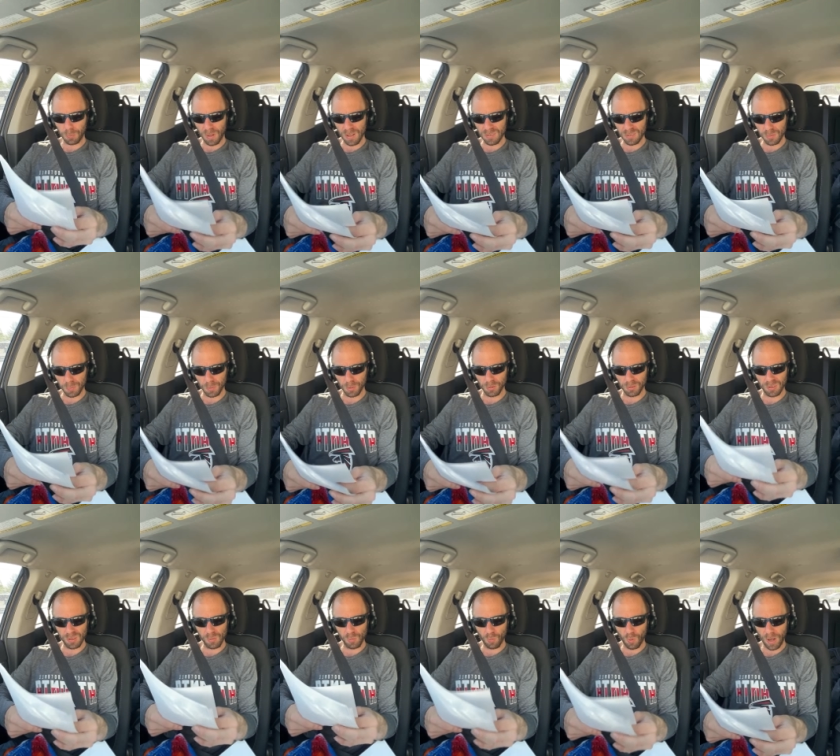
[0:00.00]
principles
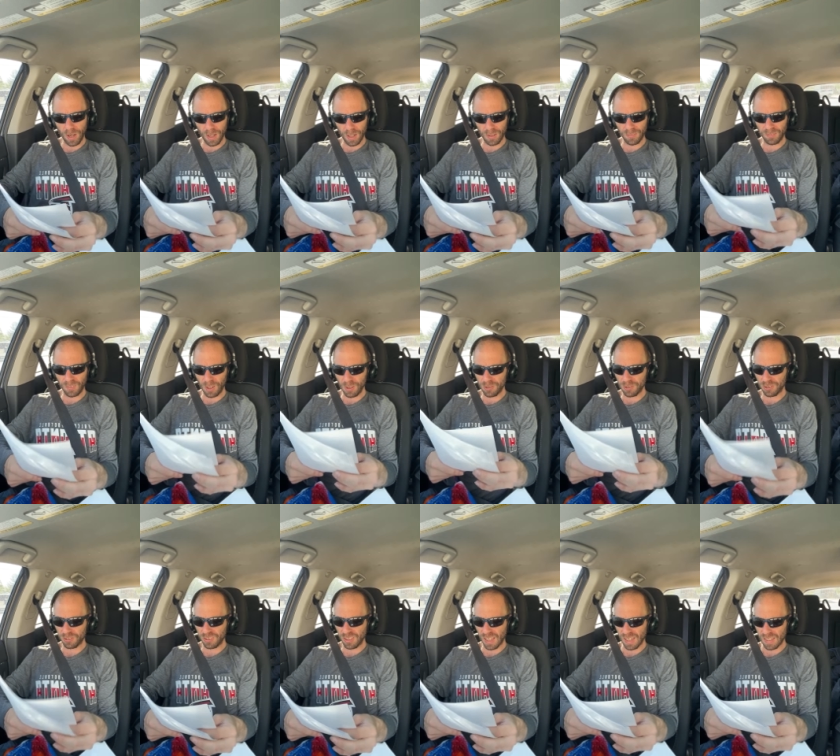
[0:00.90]
in Ware versus
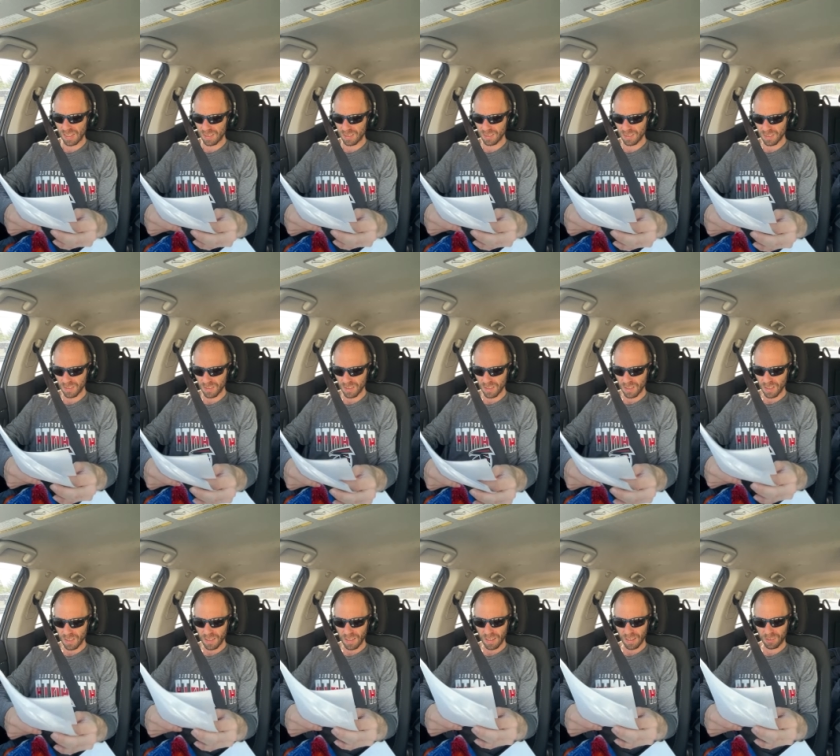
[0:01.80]
State,
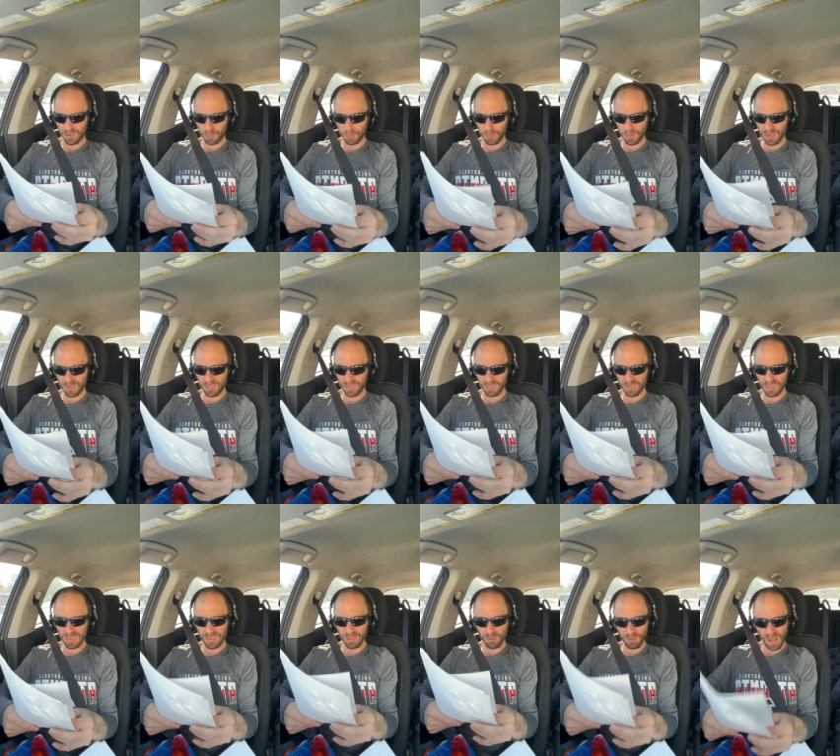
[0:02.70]

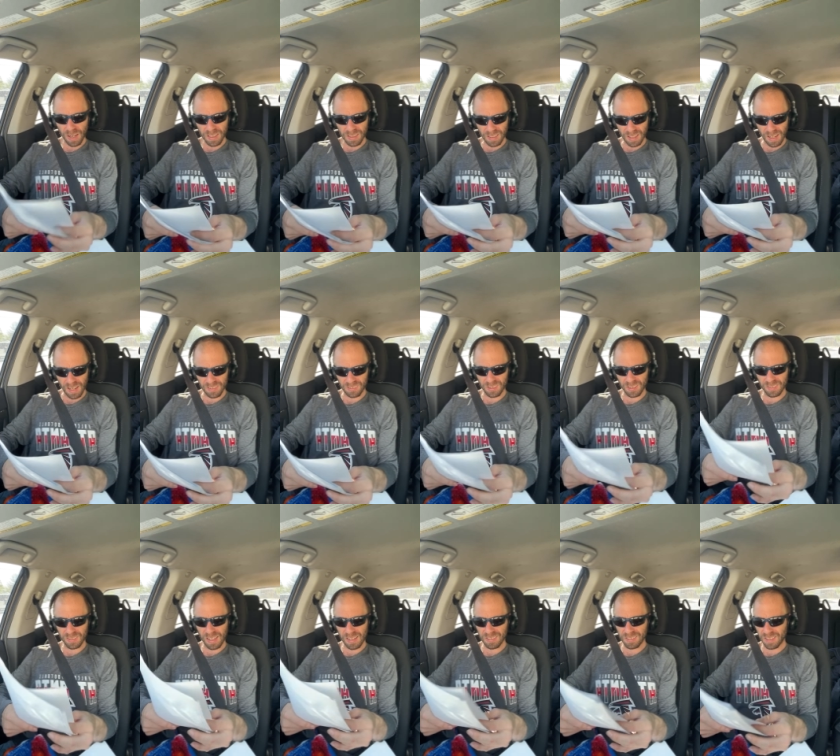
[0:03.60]
explicitly
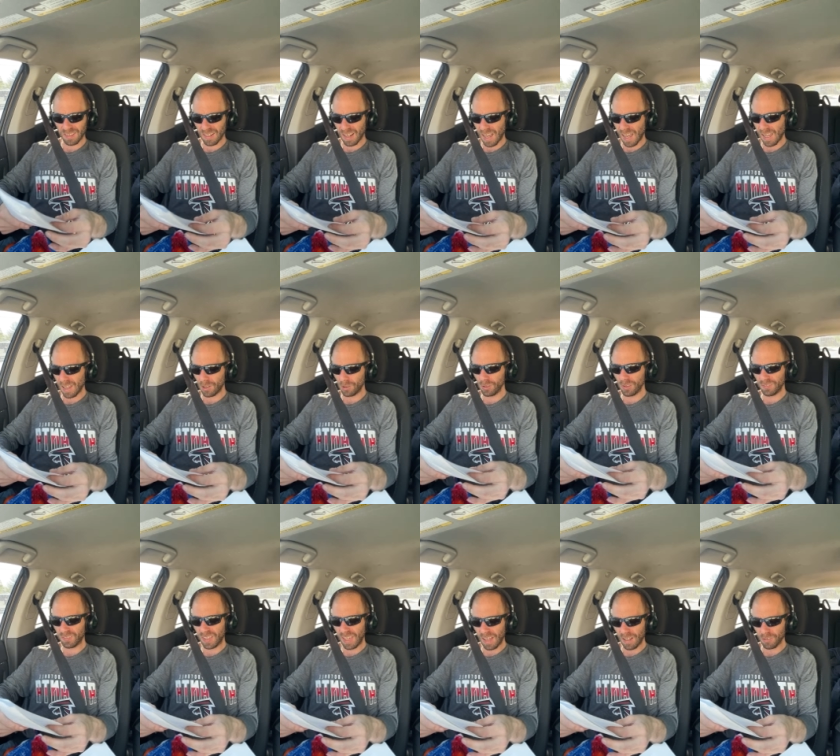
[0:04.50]
recognizing that denial
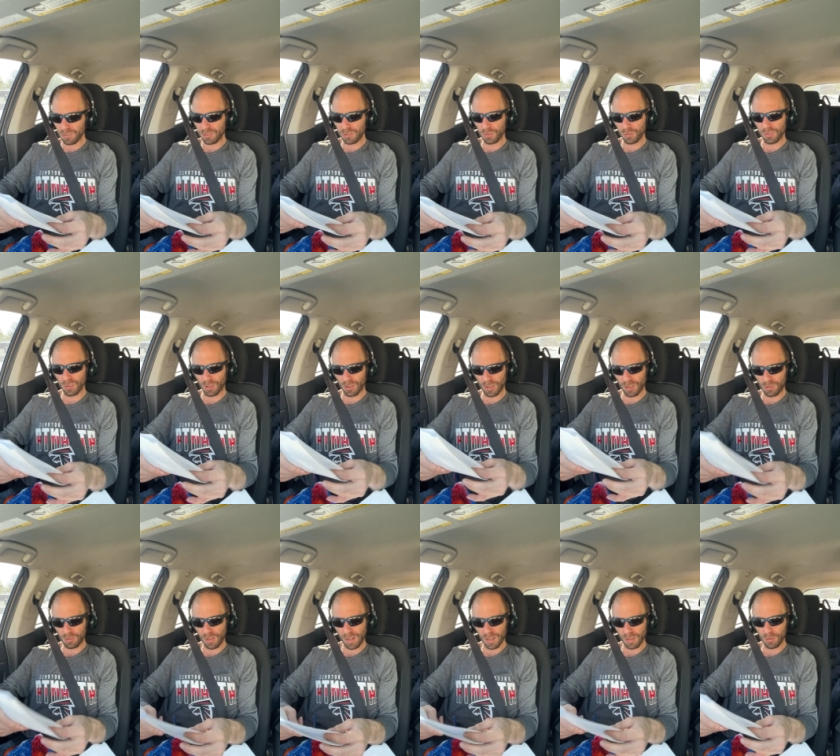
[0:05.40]
of counsel during
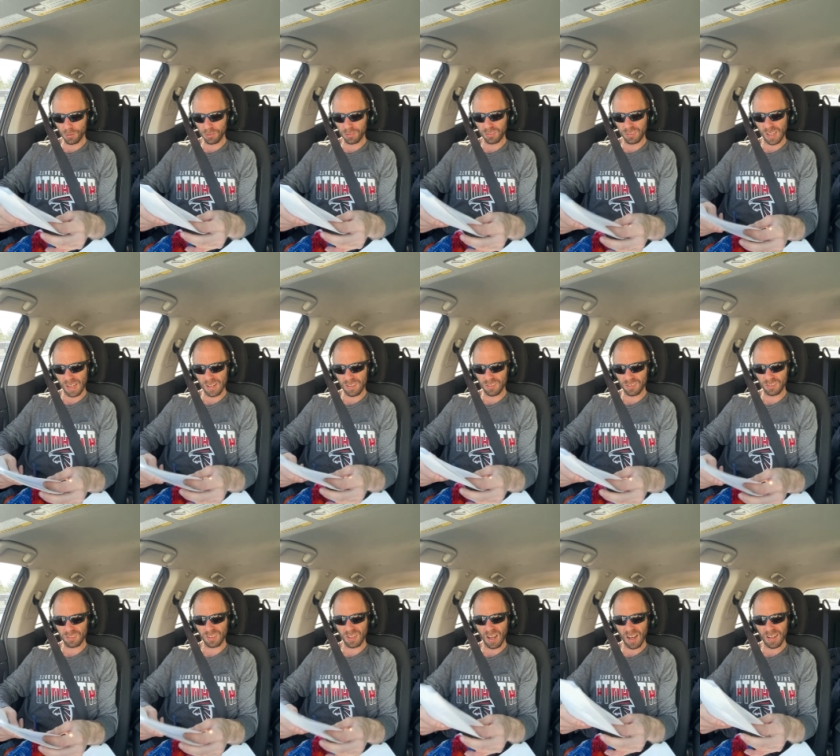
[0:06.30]
critical
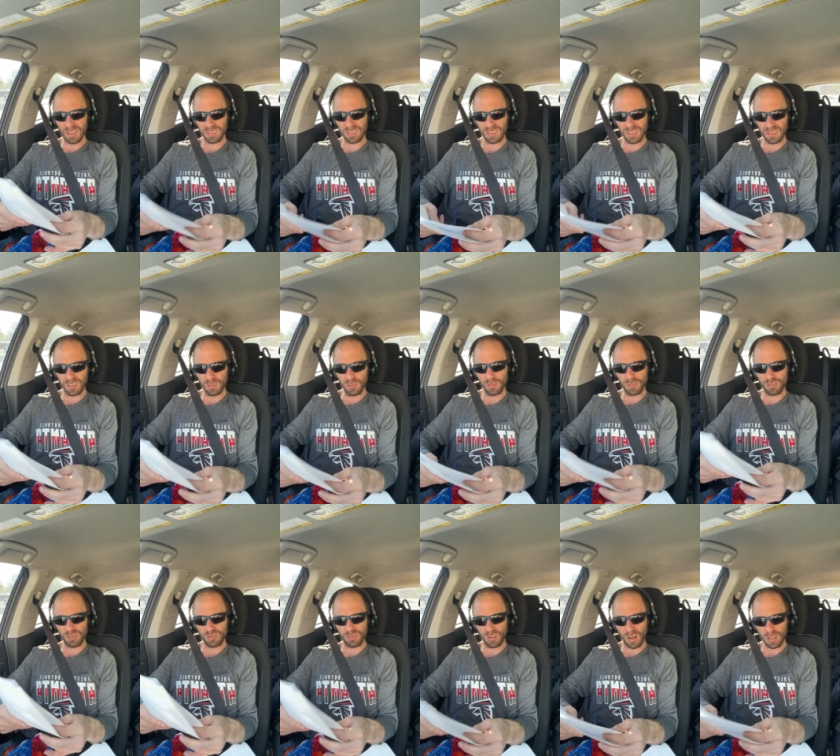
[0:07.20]
stages constitutes
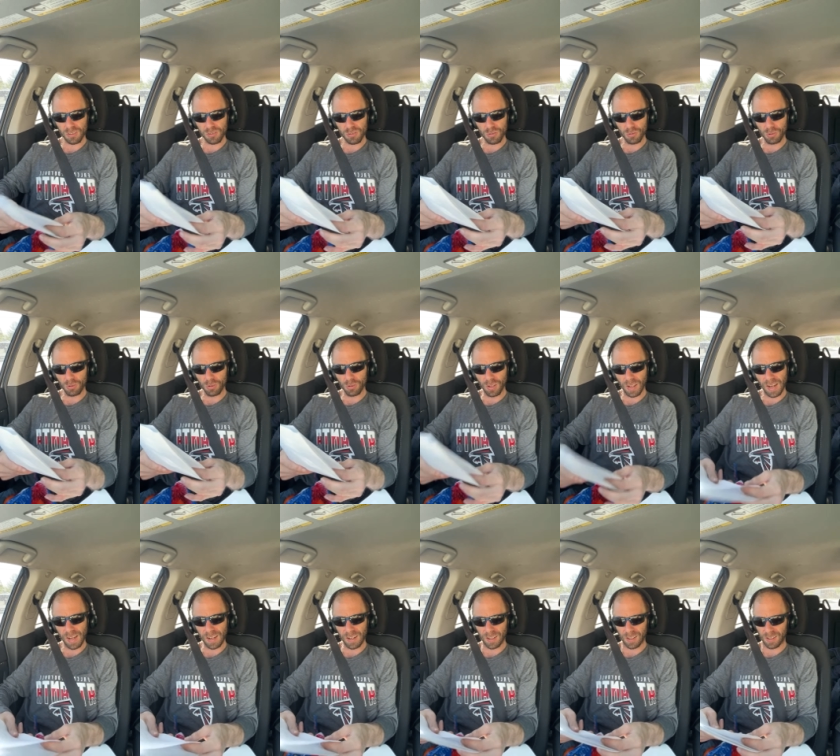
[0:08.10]
structural
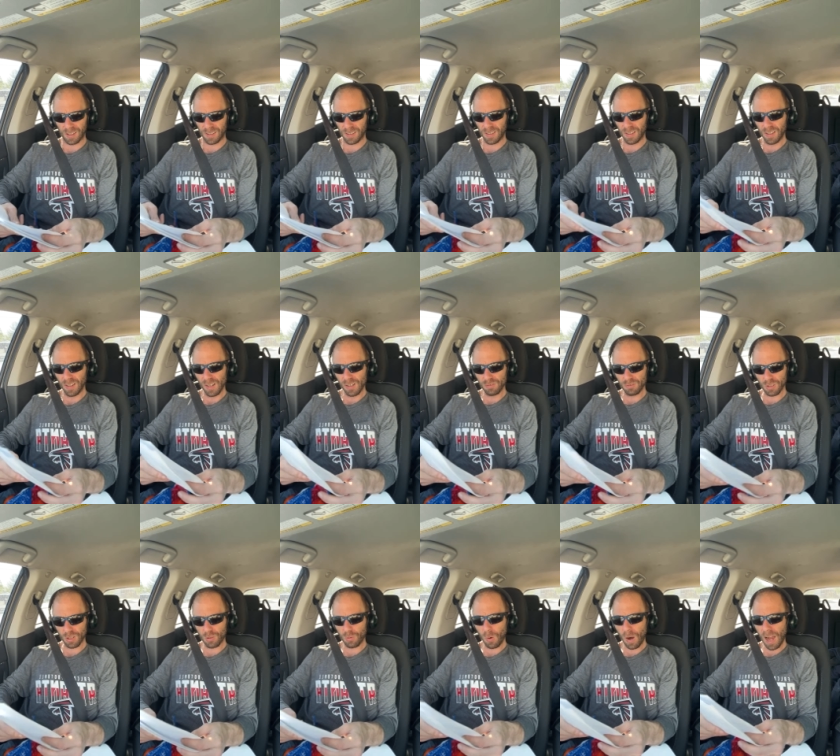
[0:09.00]
error,
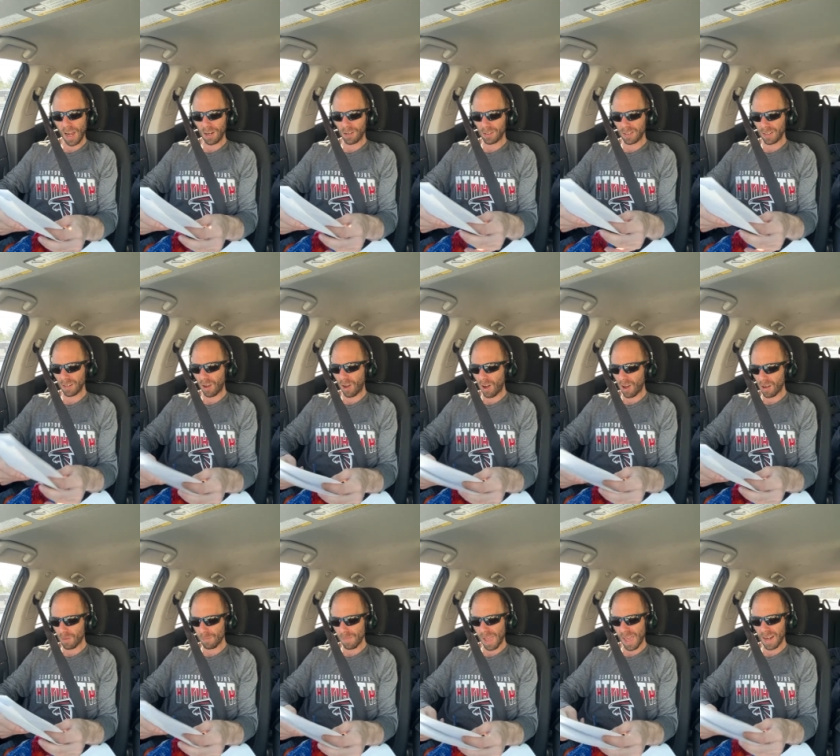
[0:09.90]
requiring
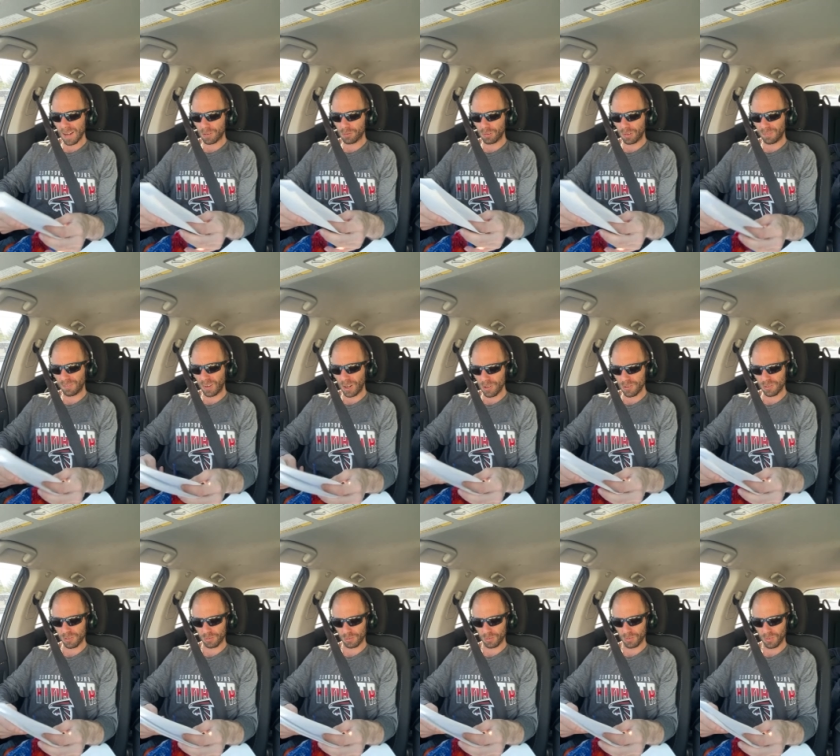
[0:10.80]
automatic
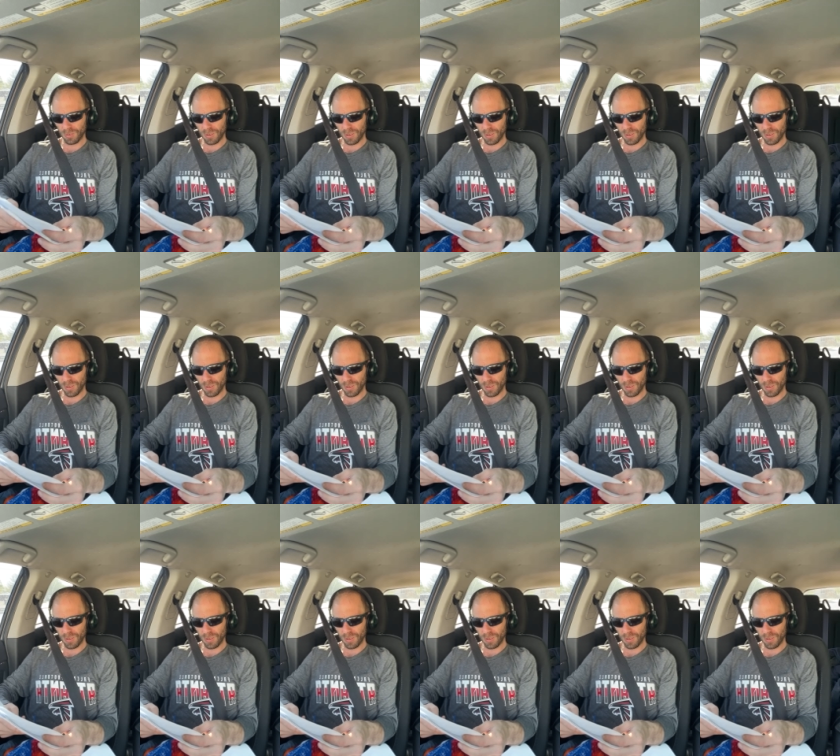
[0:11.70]
reversal,